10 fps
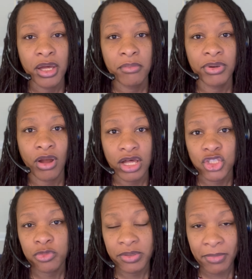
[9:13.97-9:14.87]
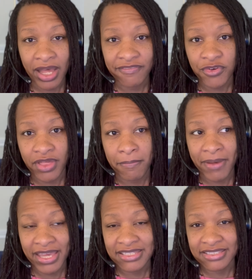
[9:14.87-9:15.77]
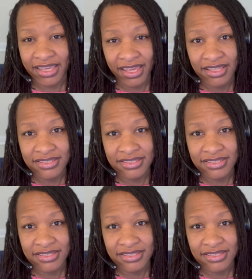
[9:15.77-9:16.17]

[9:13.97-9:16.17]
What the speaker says: But also be mindful that banks can